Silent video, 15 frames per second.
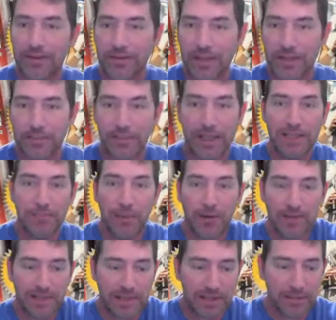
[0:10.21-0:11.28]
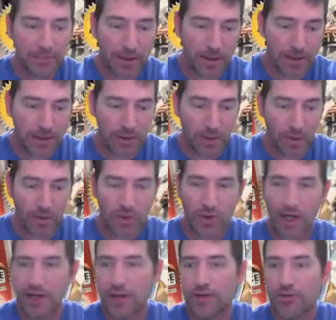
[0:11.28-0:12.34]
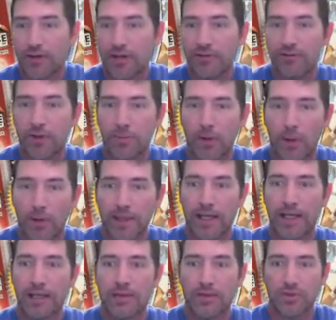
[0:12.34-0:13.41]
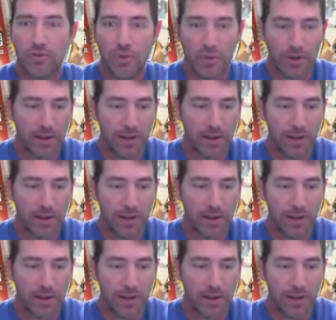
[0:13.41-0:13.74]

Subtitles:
It's baseball season, but we're trying to look for any football we can at the store.